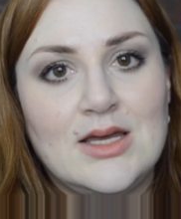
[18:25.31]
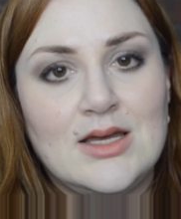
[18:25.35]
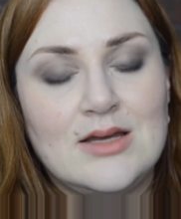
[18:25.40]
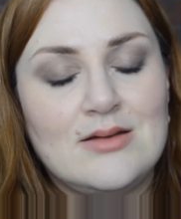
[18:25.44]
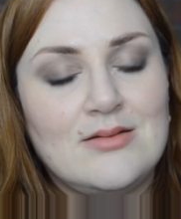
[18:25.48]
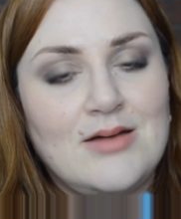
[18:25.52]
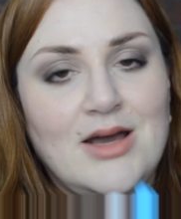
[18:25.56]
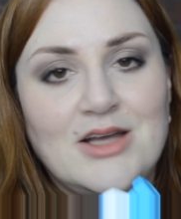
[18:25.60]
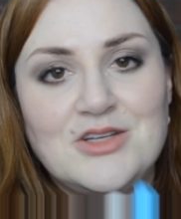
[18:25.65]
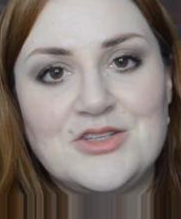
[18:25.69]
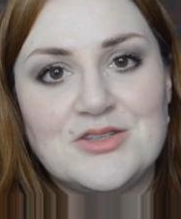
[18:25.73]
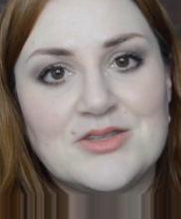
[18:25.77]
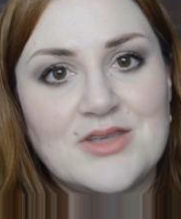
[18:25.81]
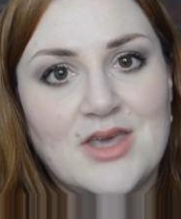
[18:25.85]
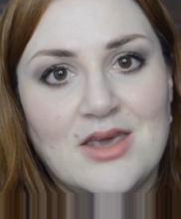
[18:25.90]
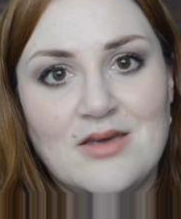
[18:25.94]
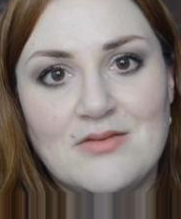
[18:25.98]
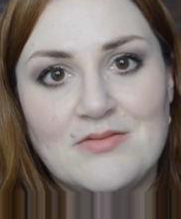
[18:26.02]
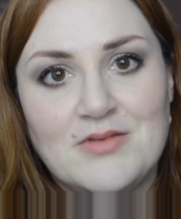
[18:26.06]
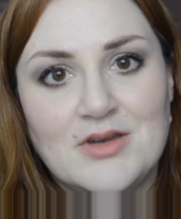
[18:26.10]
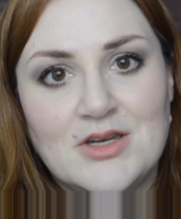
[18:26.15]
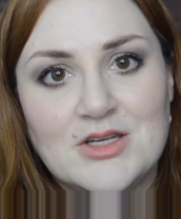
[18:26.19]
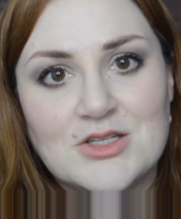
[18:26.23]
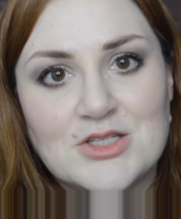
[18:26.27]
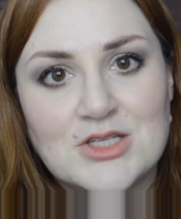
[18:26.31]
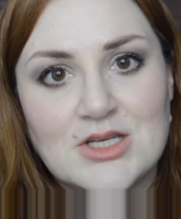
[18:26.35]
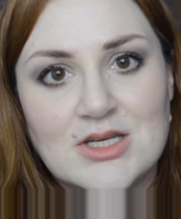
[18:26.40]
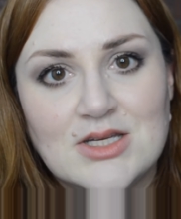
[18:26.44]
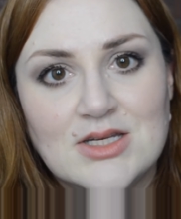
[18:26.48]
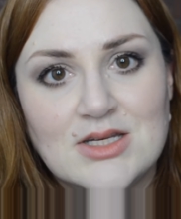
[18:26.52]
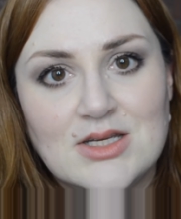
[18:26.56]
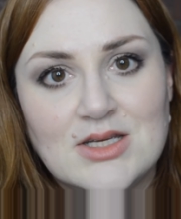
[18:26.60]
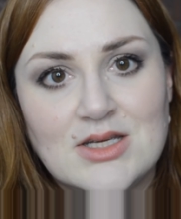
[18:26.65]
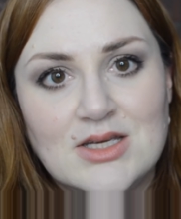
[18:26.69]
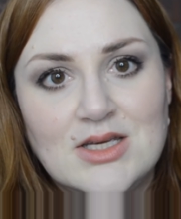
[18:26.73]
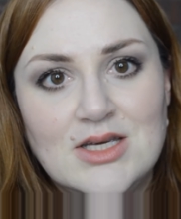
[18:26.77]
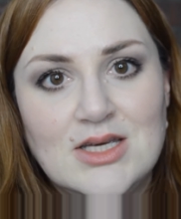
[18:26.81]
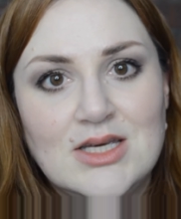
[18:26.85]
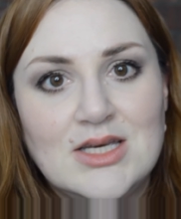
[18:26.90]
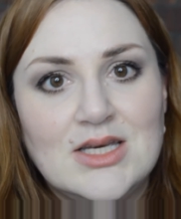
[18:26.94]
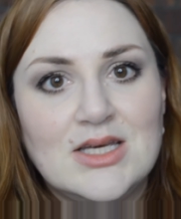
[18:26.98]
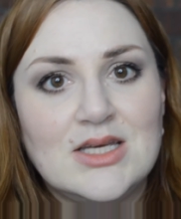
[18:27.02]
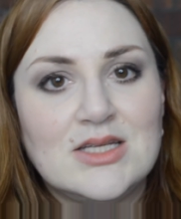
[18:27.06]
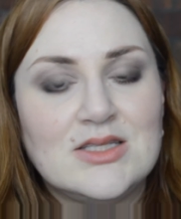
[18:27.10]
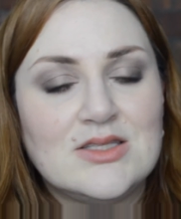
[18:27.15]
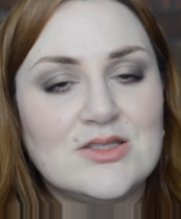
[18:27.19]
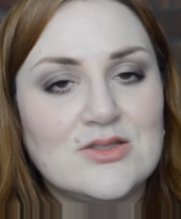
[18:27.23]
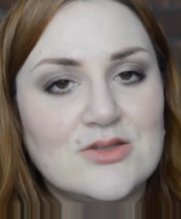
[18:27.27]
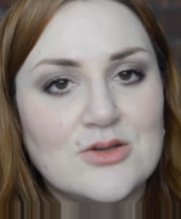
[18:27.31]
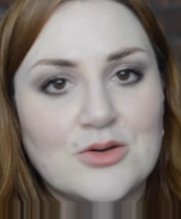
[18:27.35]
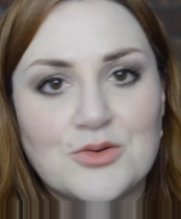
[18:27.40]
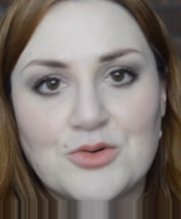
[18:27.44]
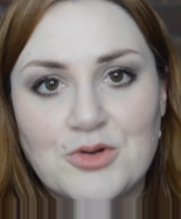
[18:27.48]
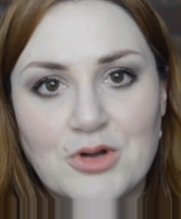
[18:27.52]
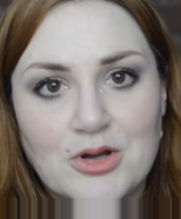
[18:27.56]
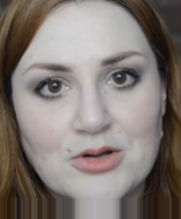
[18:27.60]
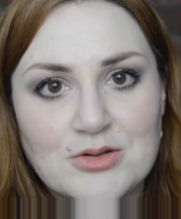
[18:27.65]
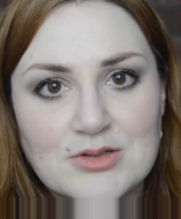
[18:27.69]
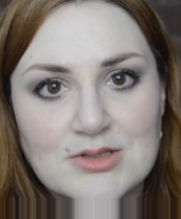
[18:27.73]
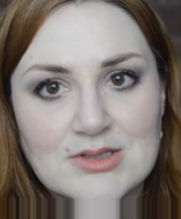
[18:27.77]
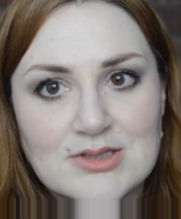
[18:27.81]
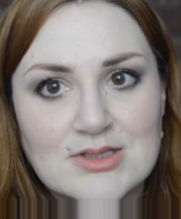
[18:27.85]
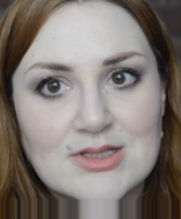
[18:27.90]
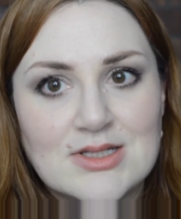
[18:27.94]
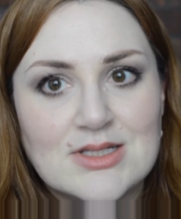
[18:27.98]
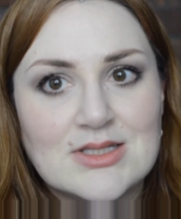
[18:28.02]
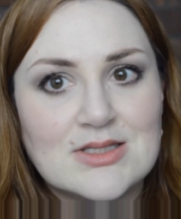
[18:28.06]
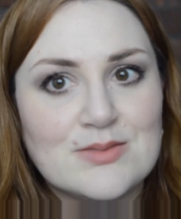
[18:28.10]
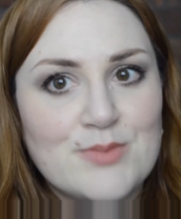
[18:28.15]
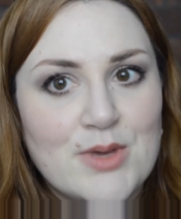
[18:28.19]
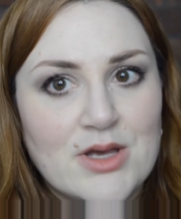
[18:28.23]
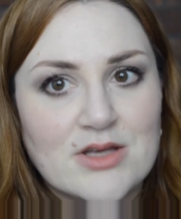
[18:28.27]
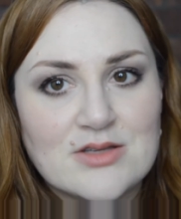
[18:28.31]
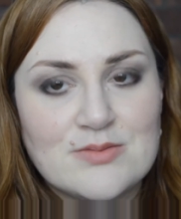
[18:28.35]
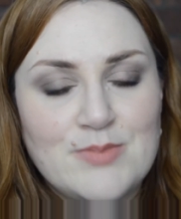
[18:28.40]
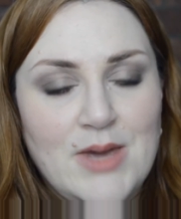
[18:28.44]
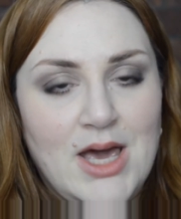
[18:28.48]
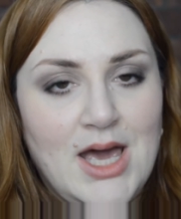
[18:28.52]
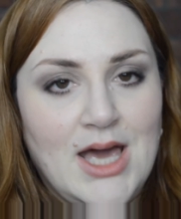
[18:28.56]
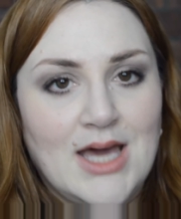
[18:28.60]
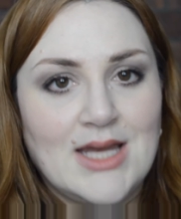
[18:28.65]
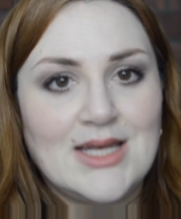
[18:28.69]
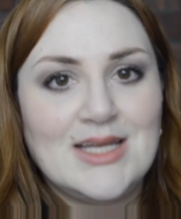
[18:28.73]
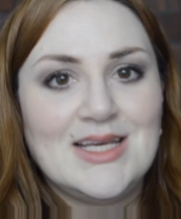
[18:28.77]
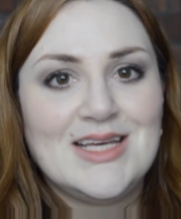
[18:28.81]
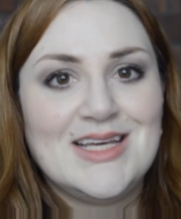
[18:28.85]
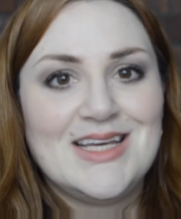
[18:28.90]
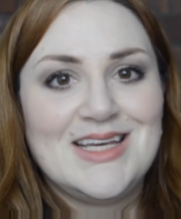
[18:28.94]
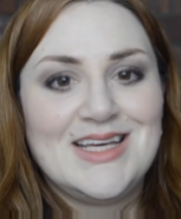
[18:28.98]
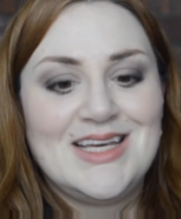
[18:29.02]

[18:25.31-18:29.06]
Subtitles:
I just can't finish it. It's so gross. It smells bad.